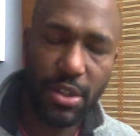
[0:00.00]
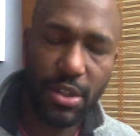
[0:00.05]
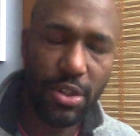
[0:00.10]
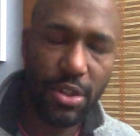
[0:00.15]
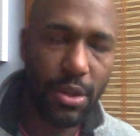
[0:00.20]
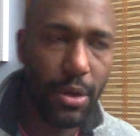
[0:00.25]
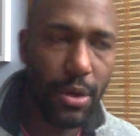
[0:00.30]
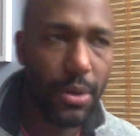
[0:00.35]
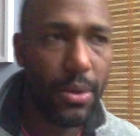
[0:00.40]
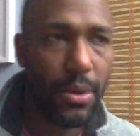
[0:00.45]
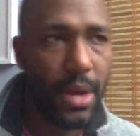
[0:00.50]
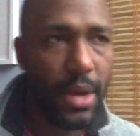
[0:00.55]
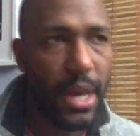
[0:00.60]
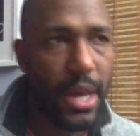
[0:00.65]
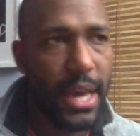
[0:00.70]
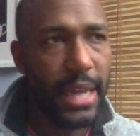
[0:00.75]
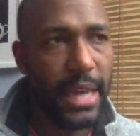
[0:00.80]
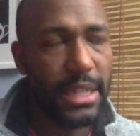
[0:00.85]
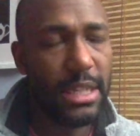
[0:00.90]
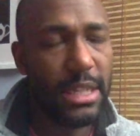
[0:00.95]
So
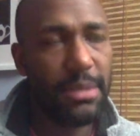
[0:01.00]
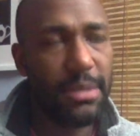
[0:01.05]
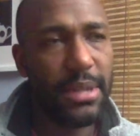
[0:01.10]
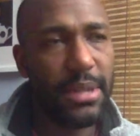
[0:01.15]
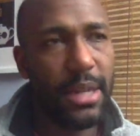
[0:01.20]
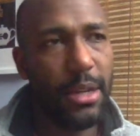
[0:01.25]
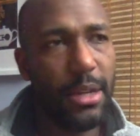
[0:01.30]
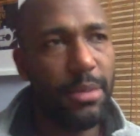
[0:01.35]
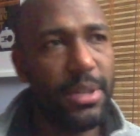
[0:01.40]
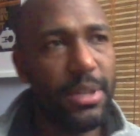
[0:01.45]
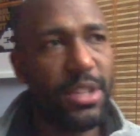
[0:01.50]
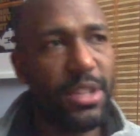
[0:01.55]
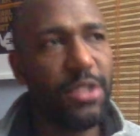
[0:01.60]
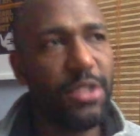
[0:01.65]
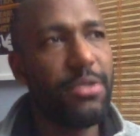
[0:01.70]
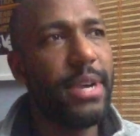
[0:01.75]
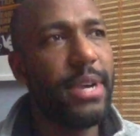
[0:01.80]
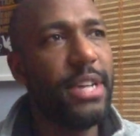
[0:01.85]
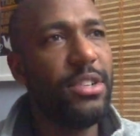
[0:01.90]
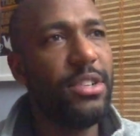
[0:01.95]
it seems a little bit
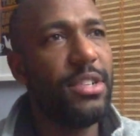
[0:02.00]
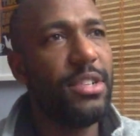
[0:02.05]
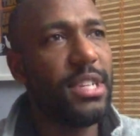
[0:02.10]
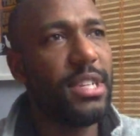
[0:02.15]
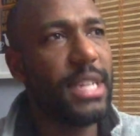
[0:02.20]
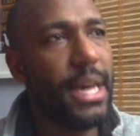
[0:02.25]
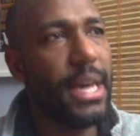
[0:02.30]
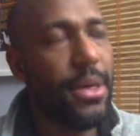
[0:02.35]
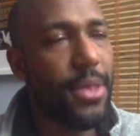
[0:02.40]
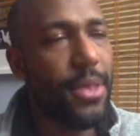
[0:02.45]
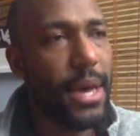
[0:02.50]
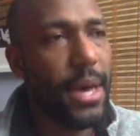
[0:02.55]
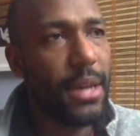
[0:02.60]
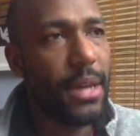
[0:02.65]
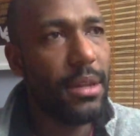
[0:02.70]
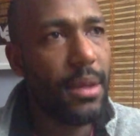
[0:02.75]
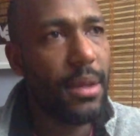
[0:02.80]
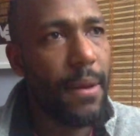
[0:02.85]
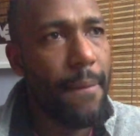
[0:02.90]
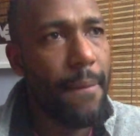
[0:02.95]
strange to say
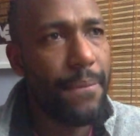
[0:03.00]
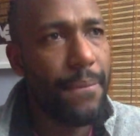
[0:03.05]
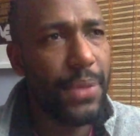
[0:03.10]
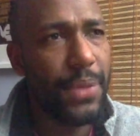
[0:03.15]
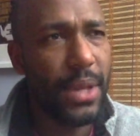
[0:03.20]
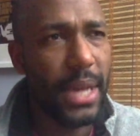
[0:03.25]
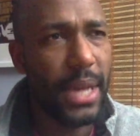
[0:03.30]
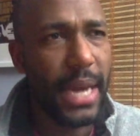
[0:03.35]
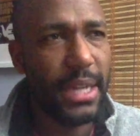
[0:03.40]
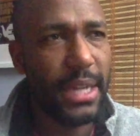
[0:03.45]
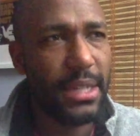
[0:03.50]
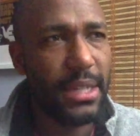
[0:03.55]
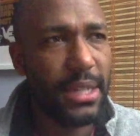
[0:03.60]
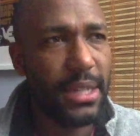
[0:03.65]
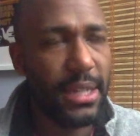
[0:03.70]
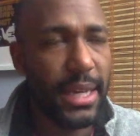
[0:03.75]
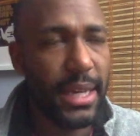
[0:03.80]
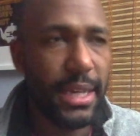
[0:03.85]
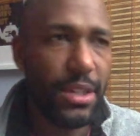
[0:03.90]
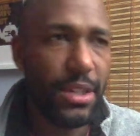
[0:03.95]
that the United
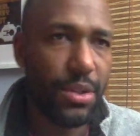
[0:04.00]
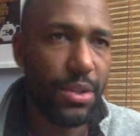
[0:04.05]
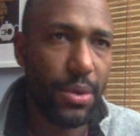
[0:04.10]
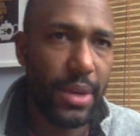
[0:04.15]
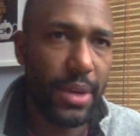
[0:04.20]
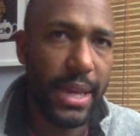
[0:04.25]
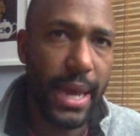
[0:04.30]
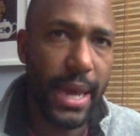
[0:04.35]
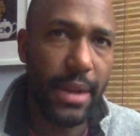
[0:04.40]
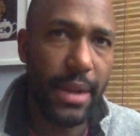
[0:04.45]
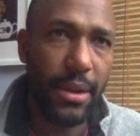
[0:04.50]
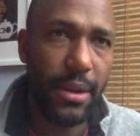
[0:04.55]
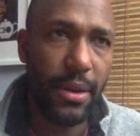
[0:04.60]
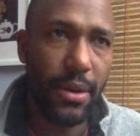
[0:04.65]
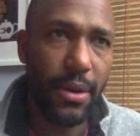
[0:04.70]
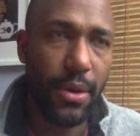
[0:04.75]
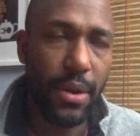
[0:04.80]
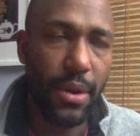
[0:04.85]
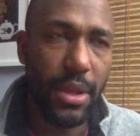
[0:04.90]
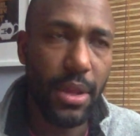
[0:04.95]
States or
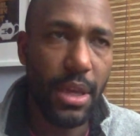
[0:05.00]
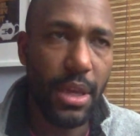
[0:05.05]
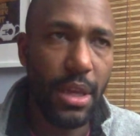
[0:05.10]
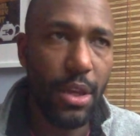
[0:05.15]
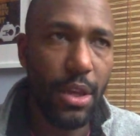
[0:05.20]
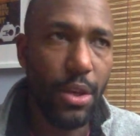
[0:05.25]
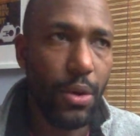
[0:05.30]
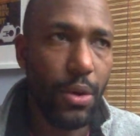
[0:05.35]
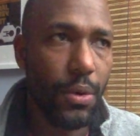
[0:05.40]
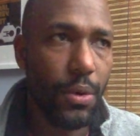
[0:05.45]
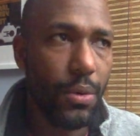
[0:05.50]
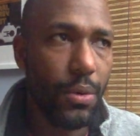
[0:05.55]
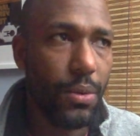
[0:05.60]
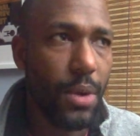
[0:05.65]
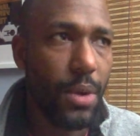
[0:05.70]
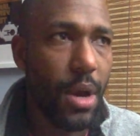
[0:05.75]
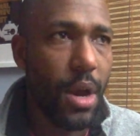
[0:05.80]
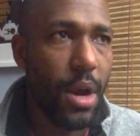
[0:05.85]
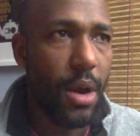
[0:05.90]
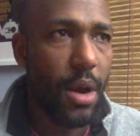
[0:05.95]
Canada or the EU,
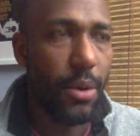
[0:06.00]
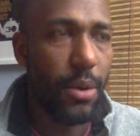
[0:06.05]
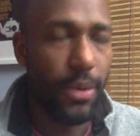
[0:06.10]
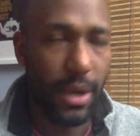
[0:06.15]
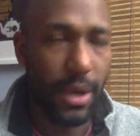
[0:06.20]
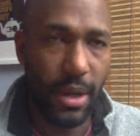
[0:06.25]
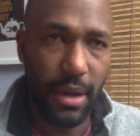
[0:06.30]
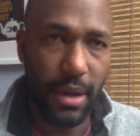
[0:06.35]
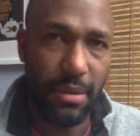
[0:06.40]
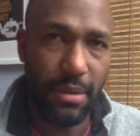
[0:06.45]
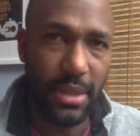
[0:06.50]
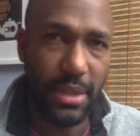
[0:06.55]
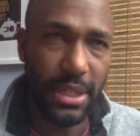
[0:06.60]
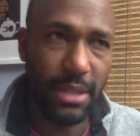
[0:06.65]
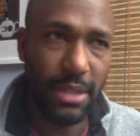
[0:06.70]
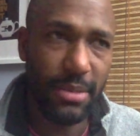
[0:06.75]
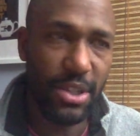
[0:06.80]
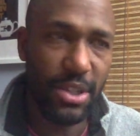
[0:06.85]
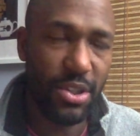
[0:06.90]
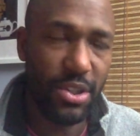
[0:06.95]
where a lot of
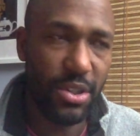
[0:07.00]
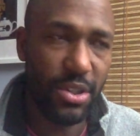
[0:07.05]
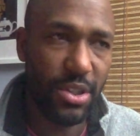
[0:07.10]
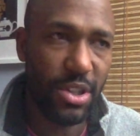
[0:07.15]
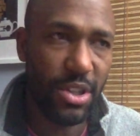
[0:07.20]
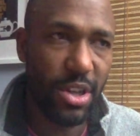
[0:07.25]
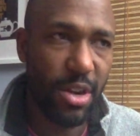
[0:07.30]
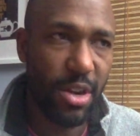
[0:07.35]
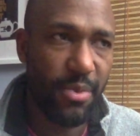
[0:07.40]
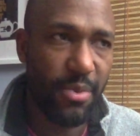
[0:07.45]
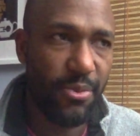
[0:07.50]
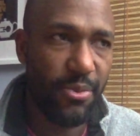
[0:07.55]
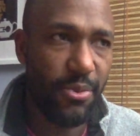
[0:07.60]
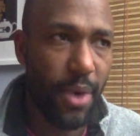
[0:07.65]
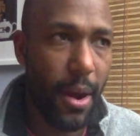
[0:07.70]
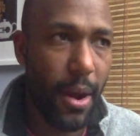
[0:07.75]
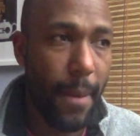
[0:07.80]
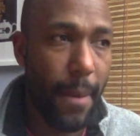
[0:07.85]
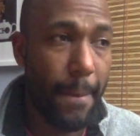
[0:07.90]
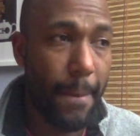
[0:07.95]
these emissions come
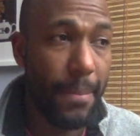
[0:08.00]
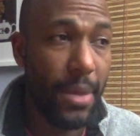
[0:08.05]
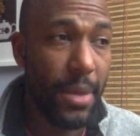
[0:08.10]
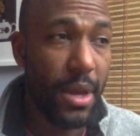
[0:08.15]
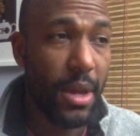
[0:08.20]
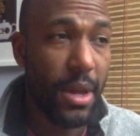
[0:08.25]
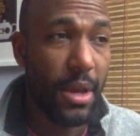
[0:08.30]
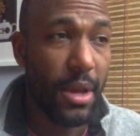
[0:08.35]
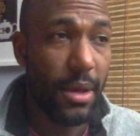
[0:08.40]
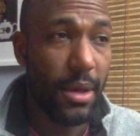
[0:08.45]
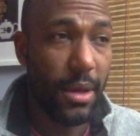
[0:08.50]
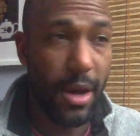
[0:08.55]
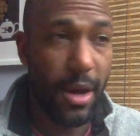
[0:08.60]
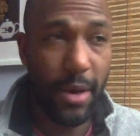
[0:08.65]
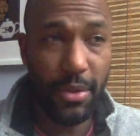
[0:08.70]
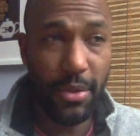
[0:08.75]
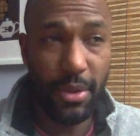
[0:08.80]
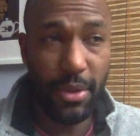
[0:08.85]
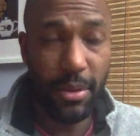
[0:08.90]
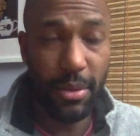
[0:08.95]
from
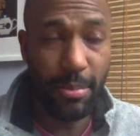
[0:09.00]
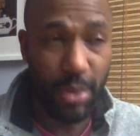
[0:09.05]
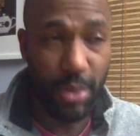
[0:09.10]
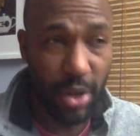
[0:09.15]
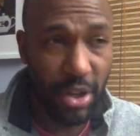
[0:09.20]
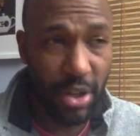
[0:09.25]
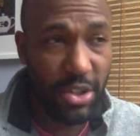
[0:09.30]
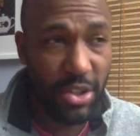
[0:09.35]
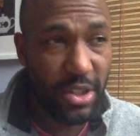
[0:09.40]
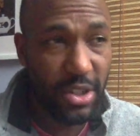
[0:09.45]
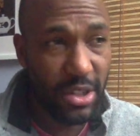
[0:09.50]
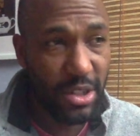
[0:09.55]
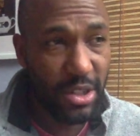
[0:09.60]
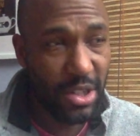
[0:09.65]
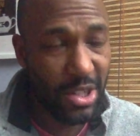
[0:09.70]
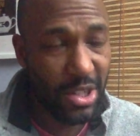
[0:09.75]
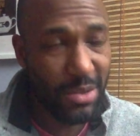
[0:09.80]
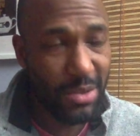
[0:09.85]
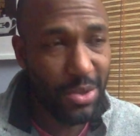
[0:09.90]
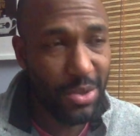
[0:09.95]
the production,
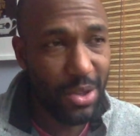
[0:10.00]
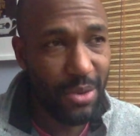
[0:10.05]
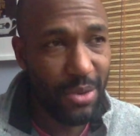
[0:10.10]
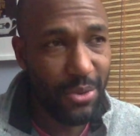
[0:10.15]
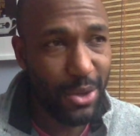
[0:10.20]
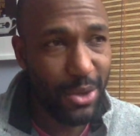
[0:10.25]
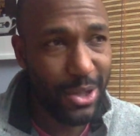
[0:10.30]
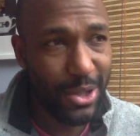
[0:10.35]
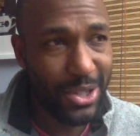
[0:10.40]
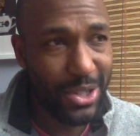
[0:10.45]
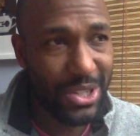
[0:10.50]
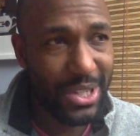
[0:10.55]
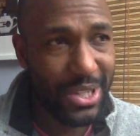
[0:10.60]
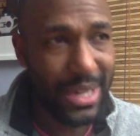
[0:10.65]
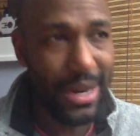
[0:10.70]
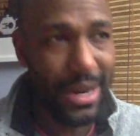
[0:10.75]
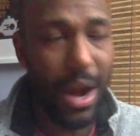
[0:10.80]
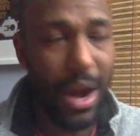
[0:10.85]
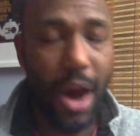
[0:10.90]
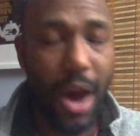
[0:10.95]
consumption of goods
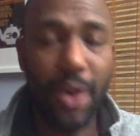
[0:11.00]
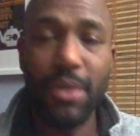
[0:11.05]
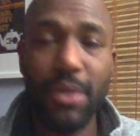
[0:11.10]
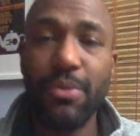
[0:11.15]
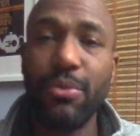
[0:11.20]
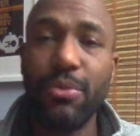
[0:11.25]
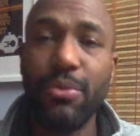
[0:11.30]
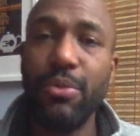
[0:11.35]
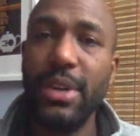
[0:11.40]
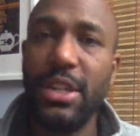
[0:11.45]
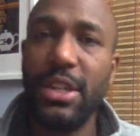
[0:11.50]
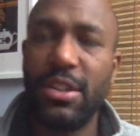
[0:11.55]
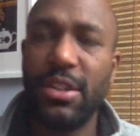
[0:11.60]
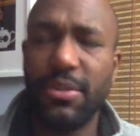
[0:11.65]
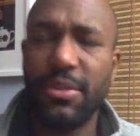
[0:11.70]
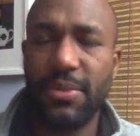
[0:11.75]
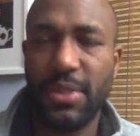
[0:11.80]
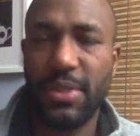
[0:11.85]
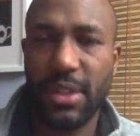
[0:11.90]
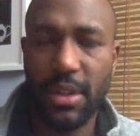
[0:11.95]
that are out of reach
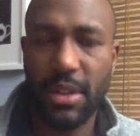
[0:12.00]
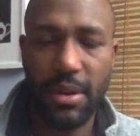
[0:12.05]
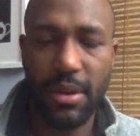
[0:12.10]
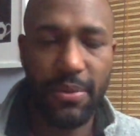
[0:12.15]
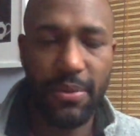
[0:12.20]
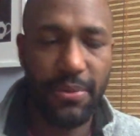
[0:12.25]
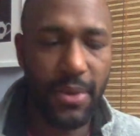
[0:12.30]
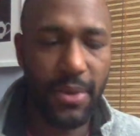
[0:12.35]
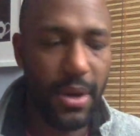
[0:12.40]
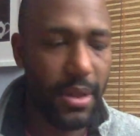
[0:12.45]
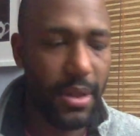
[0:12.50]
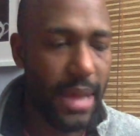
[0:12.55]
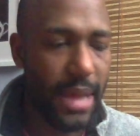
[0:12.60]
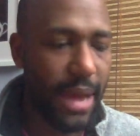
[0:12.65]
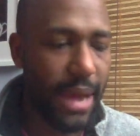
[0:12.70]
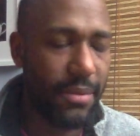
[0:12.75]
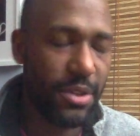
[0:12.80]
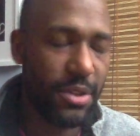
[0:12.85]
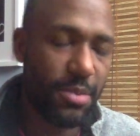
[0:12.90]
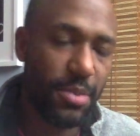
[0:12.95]
of the
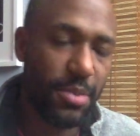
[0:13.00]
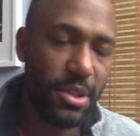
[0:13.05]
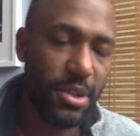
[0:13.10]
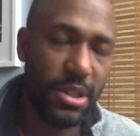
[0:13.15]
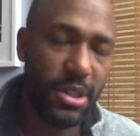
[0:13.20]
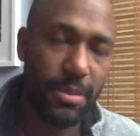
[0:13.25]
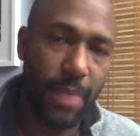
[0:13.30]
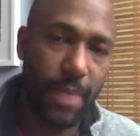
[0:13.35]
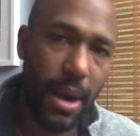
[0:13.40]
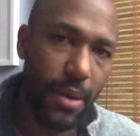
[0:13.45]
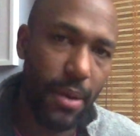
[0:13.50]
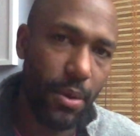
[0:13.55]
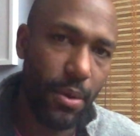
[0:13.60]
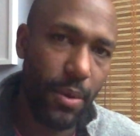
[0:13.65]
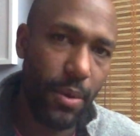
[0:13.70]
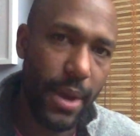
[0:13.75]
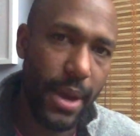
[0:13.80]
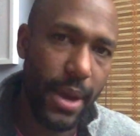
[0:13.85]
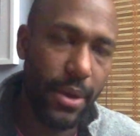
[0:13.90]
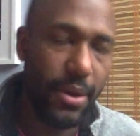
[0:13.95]
average person in
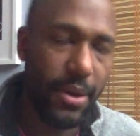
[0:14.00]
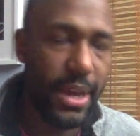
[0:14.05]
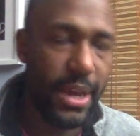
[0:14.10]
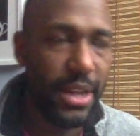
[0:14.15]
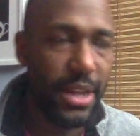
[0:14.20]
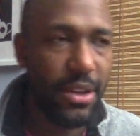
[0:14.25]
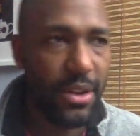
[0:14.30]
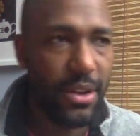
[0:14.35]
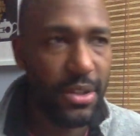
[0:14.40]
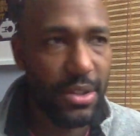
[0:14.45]
Paraguay or India